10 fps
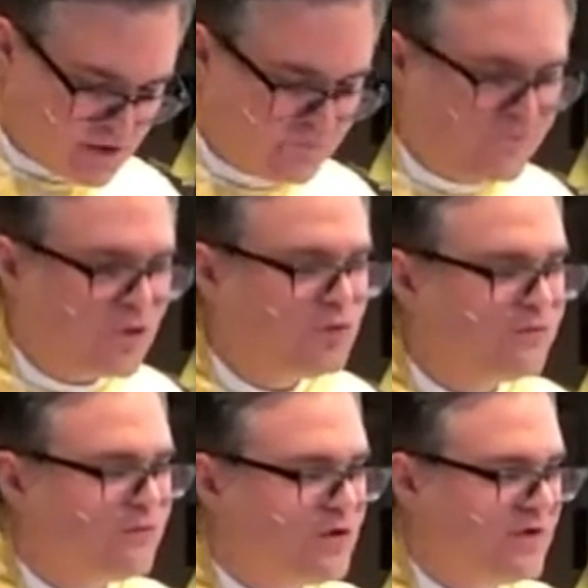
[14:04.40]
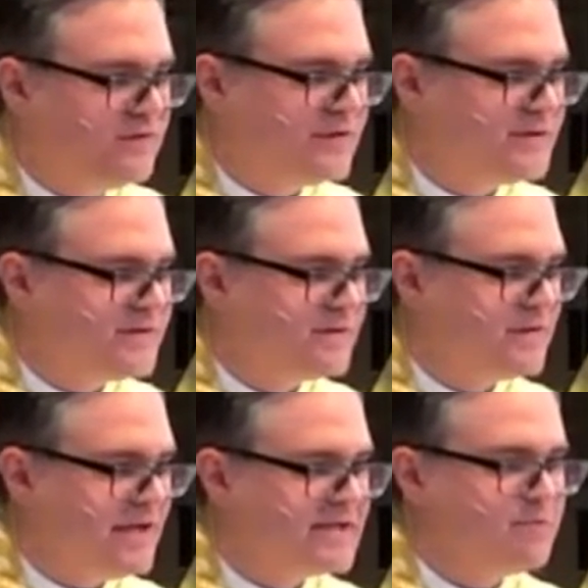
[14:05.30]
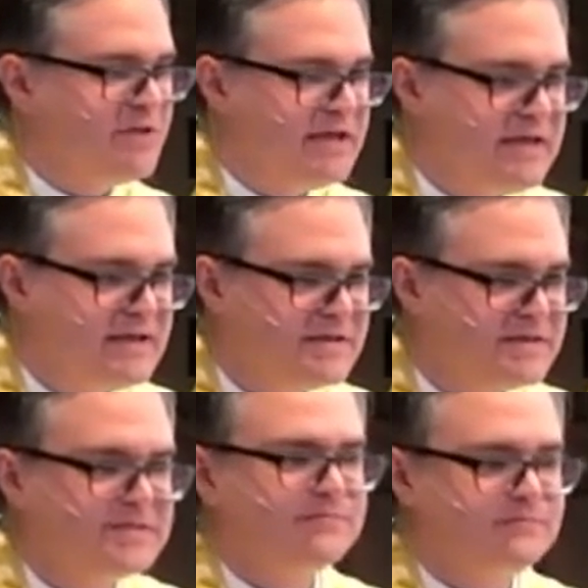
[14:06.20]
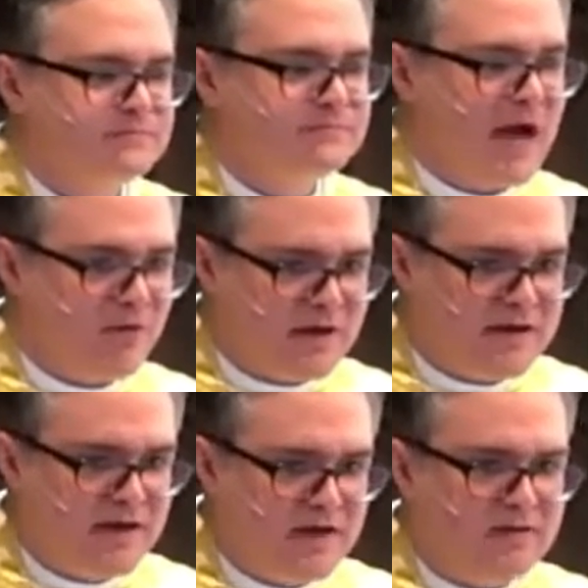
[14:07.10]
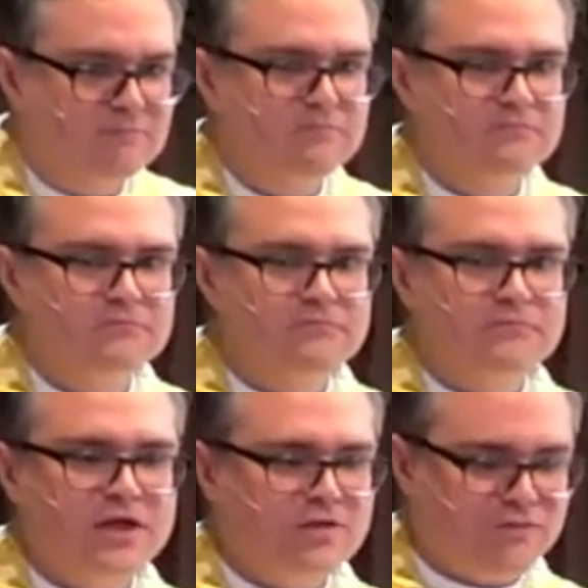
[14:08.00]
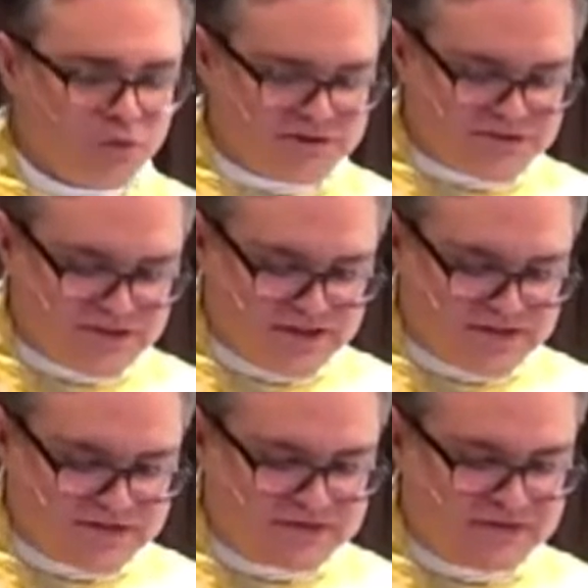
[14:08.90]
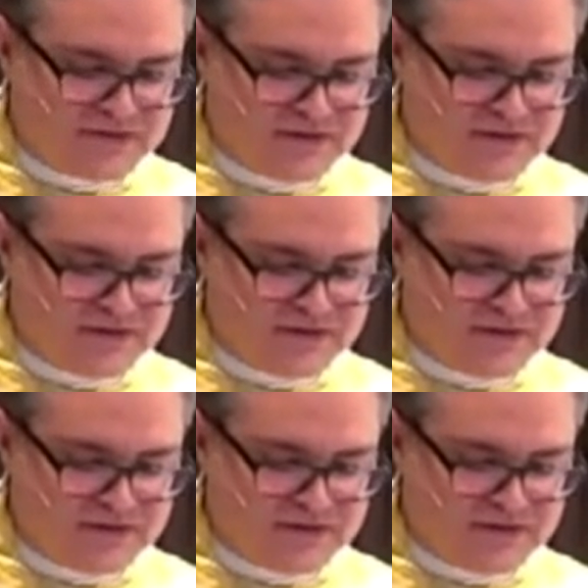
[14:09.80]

The fruit of forgiveness is peace, eirene, in the fullest sense.